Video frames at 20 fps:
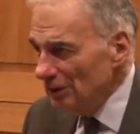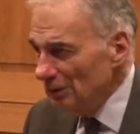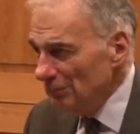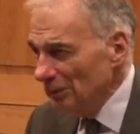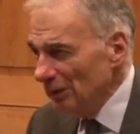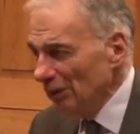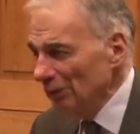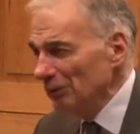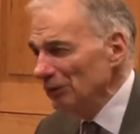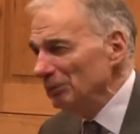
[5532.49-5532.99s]

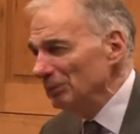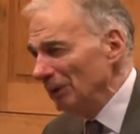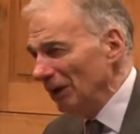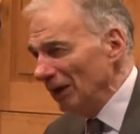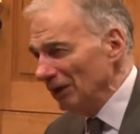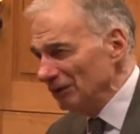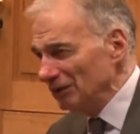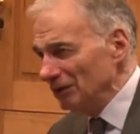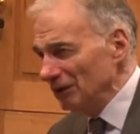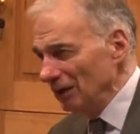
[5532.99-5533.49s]
bill was
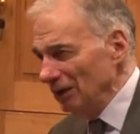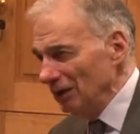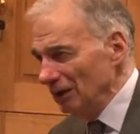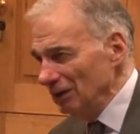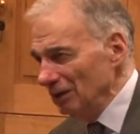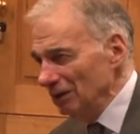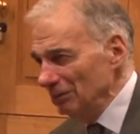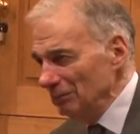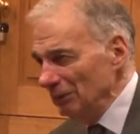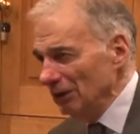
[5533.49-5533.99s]
passed
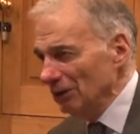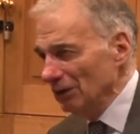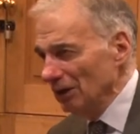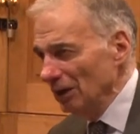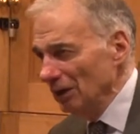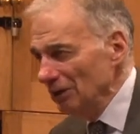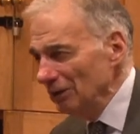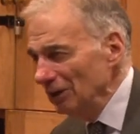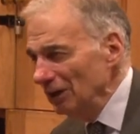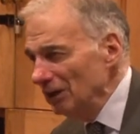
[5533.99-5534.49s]
in Maryland.
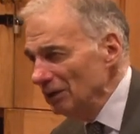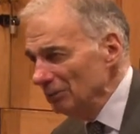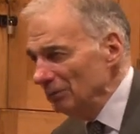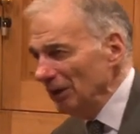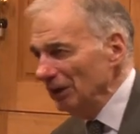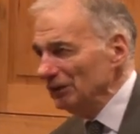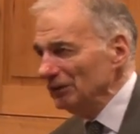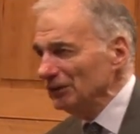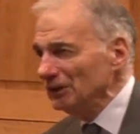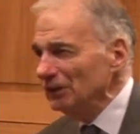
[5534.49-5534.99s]
And it
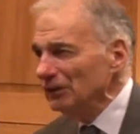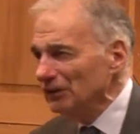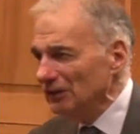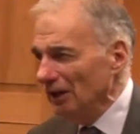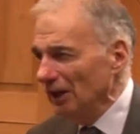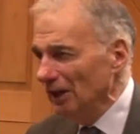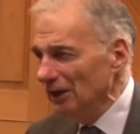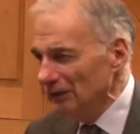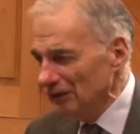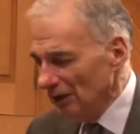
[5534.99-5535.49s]
basically
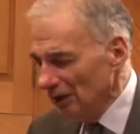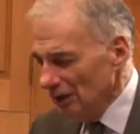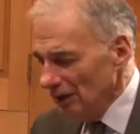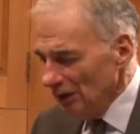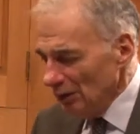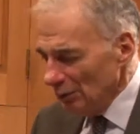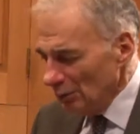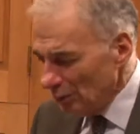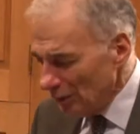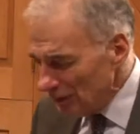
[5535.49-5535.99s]
says,
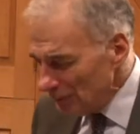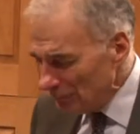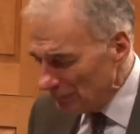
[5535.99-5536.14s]
we